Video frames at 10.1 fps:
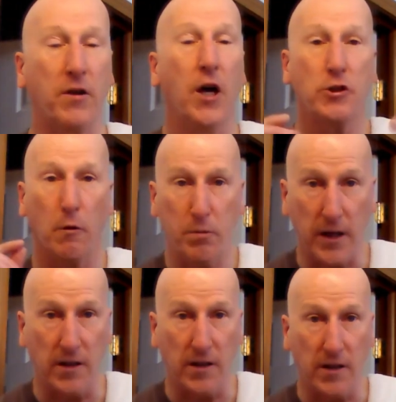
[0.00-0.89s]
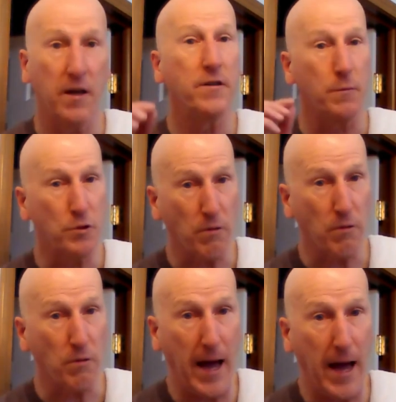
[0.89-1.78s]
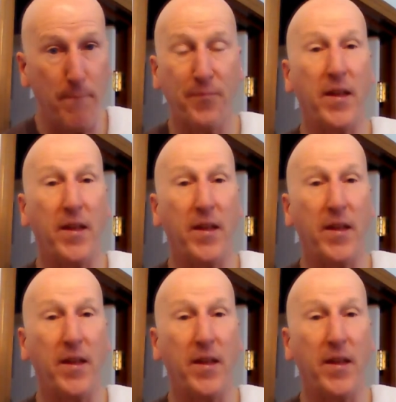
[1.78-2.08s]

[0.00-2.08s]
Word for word: So please subscribe